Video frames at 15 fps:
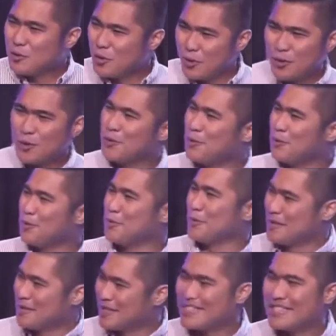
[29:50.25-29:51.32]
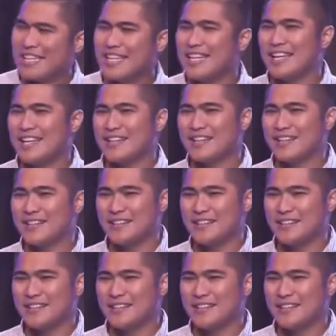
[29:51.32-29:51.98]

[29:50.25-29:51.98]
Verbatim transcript: no, we'll just stay here.